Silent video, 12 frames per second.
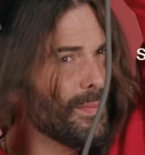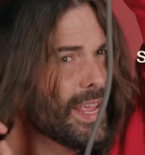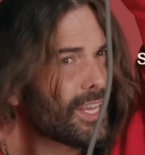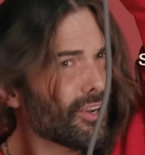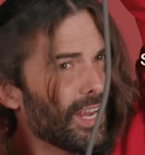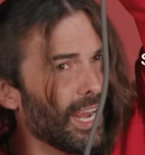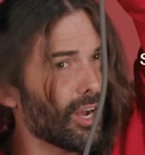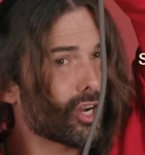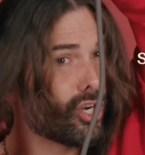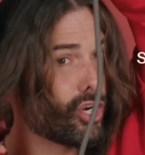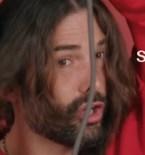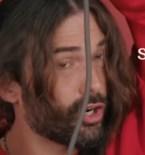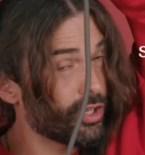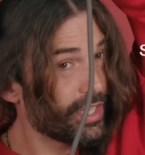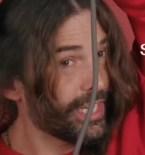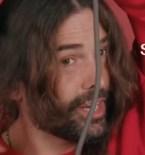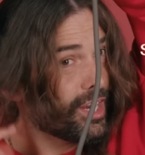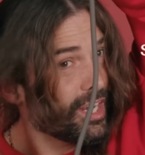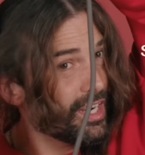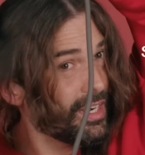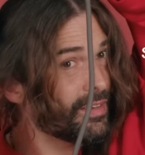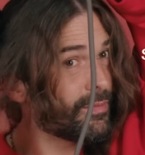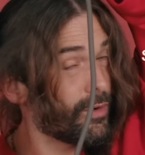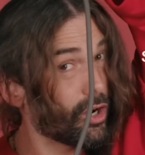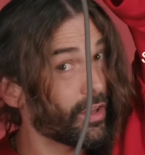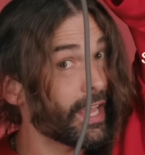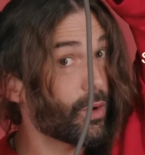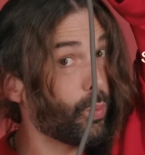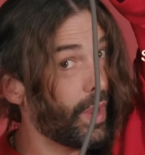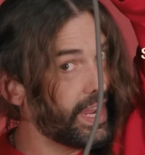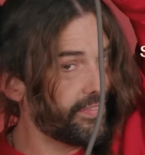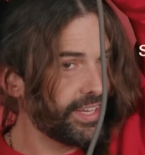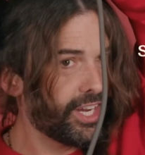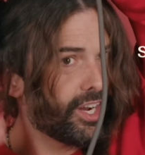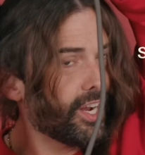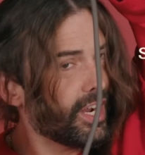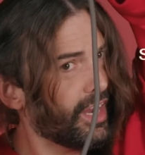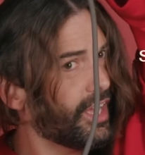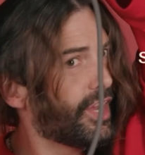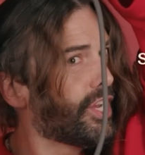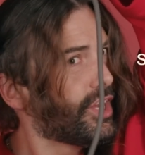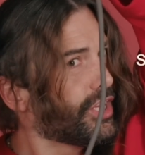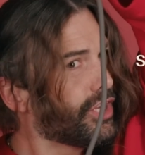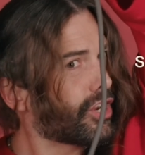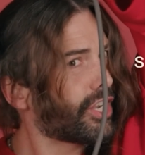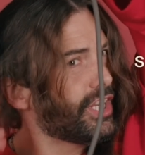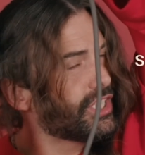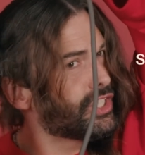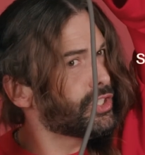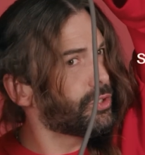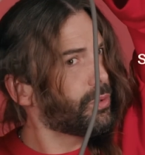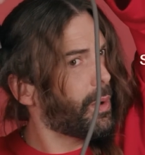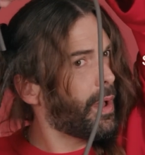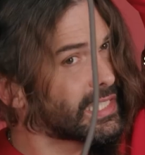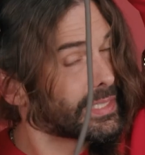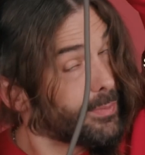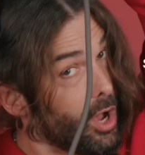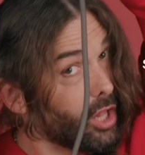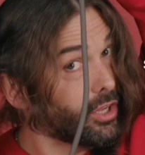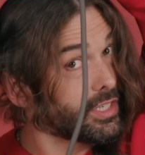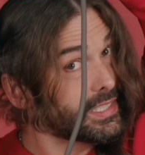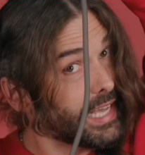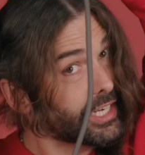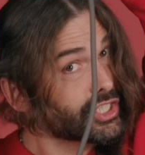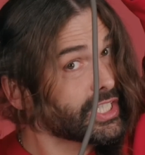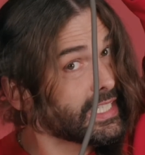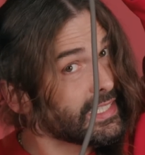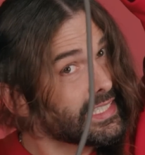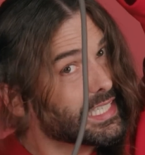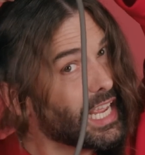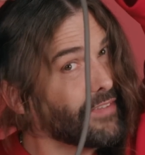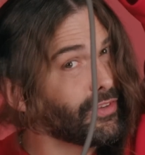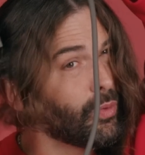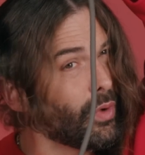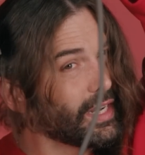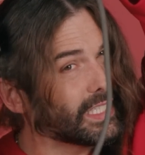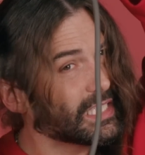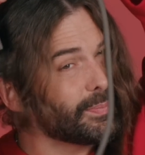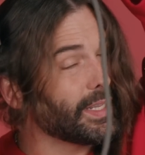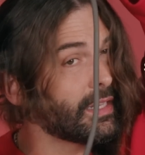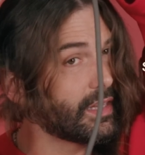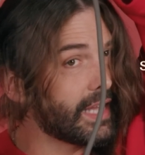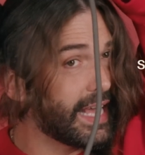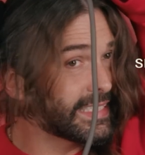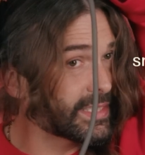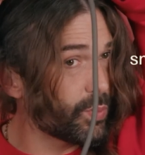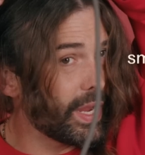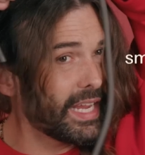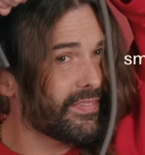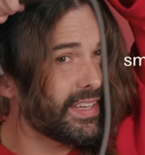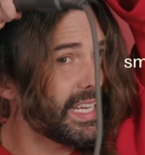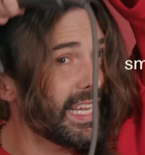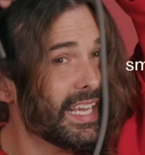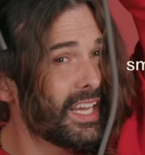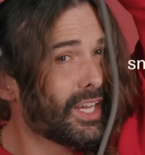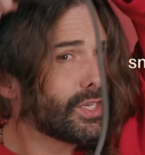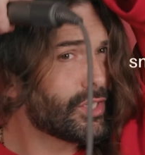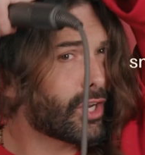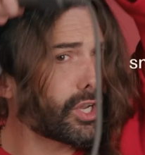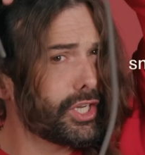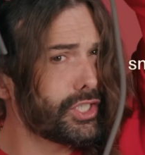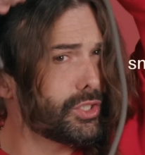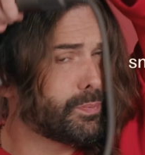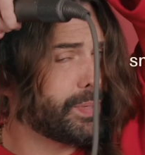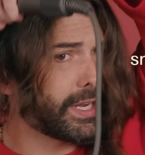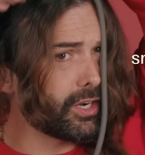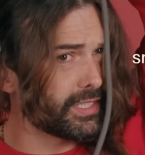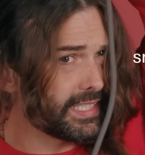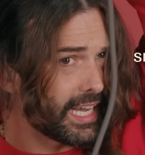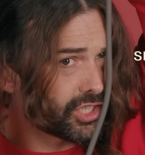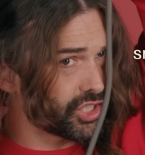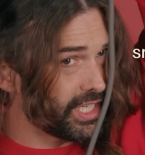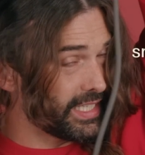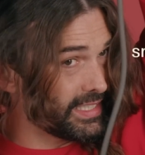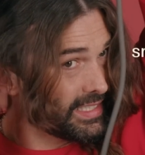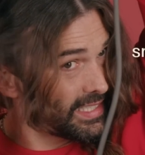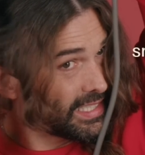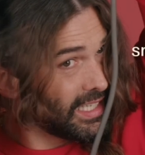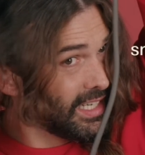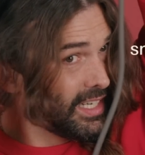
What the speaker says: make your hair curlier or like wavier, you're gonna do smaller sections. If you want it to be less wavy, you're gonna do bigger sections.